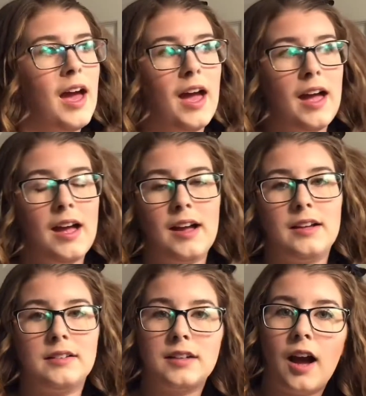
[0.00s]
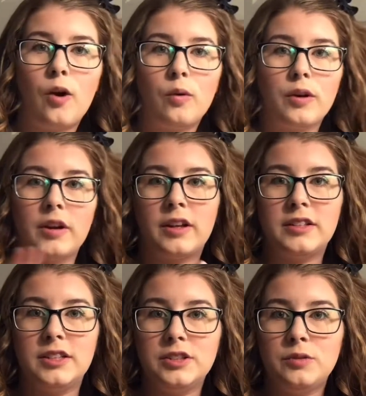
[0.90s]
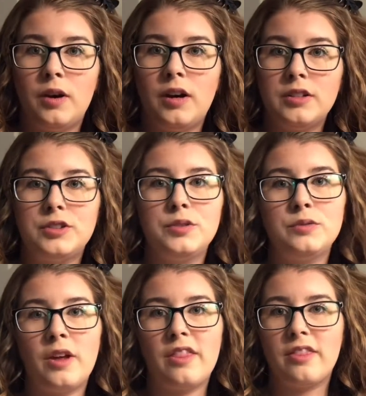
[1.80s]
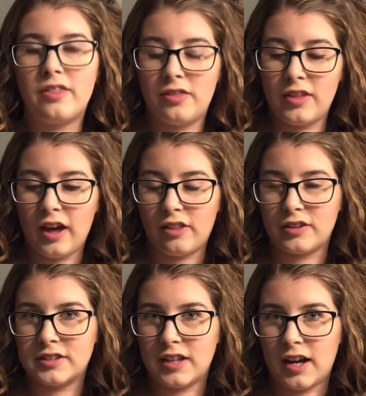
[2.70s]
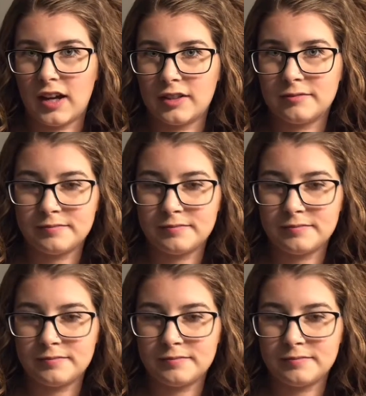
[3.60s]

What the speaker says: And we're going to continue on to the other side.